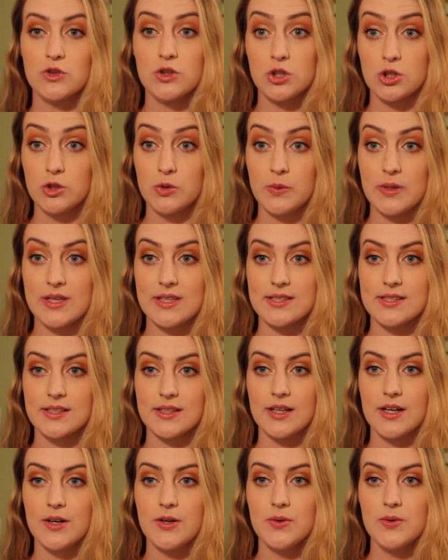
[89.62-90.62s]
2 weeks
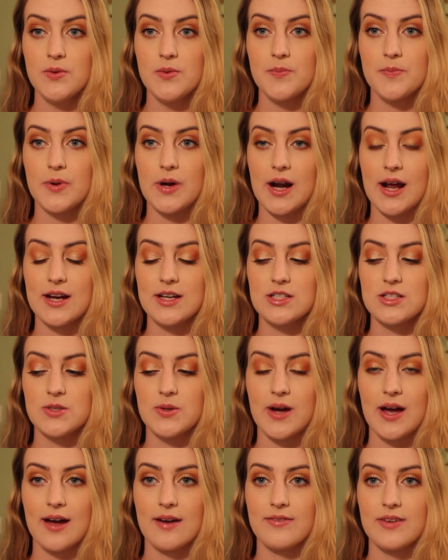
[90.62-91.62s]
ago. But I
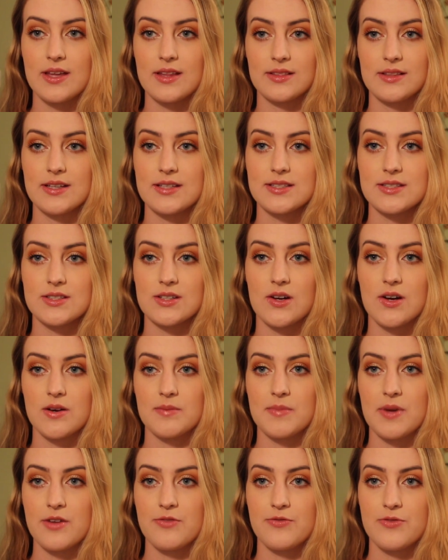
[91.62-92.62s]
do have a list
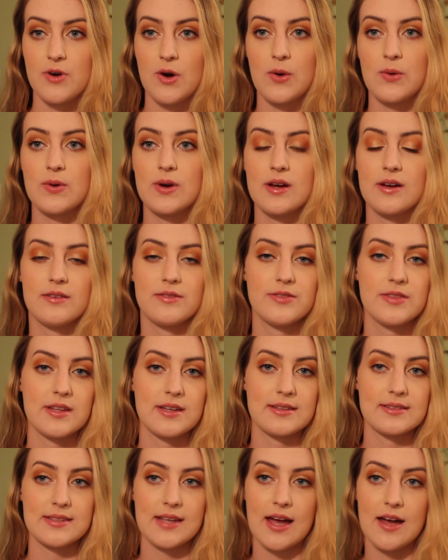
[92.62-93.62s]
on my phone of
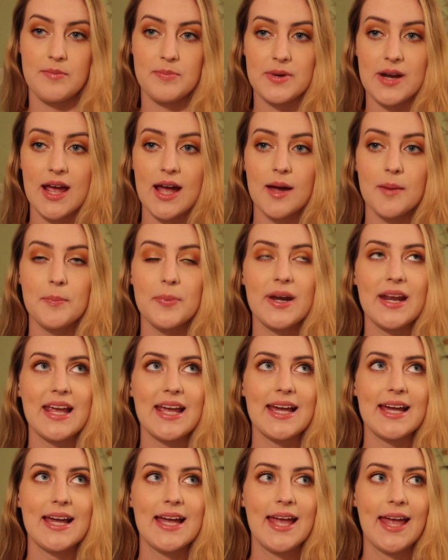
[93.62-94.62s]
things that have been
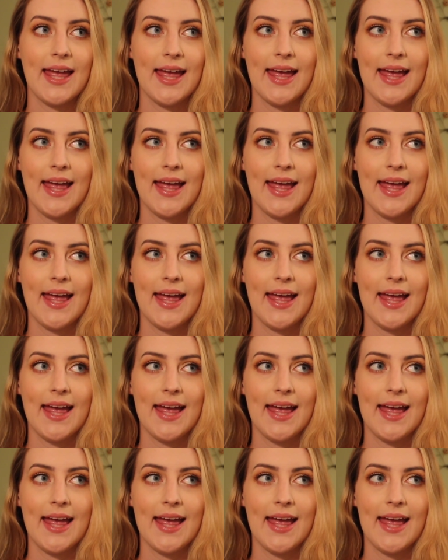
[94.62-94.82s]
happening.